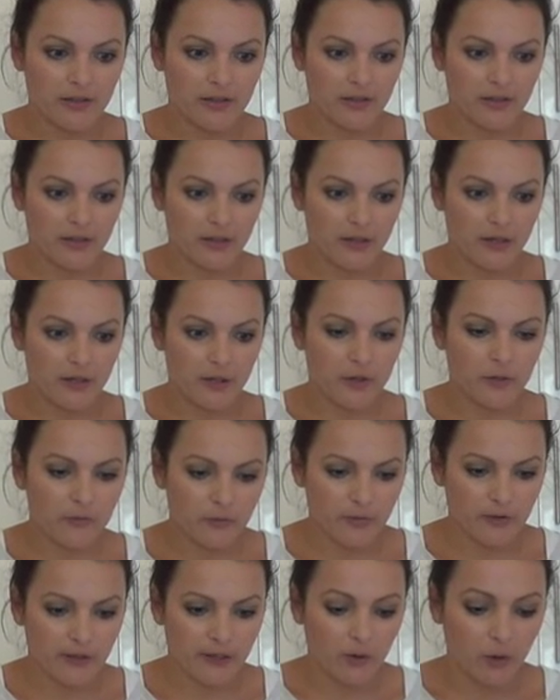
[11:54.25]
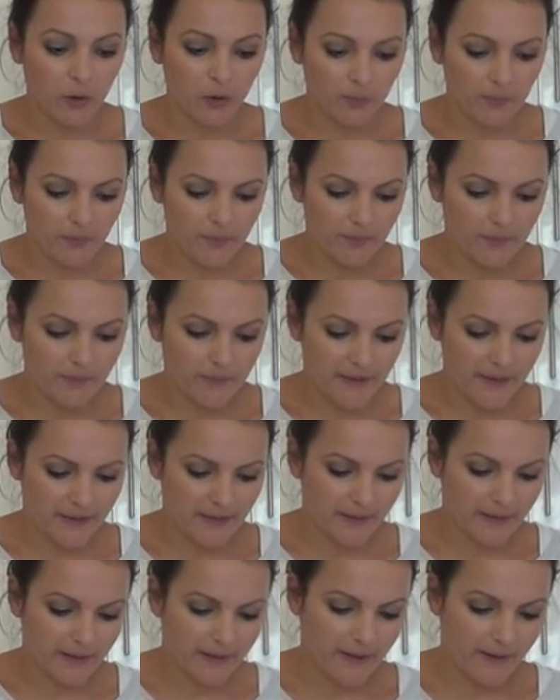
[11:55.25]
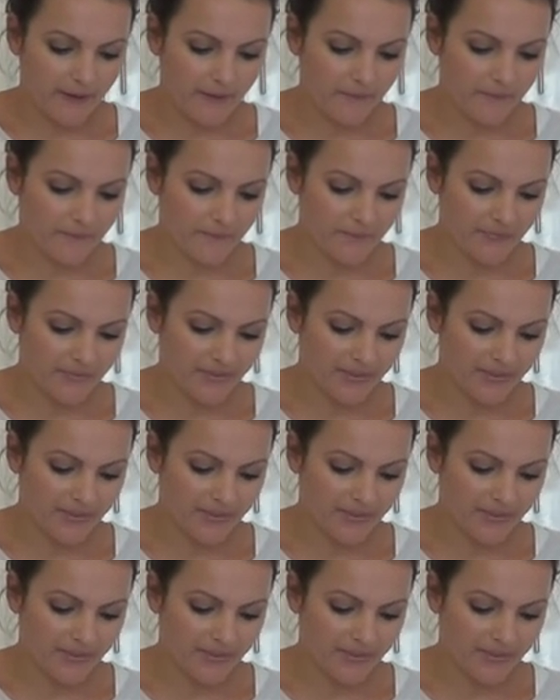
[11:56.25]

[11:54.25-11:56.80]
and hopefully, oh, there we go.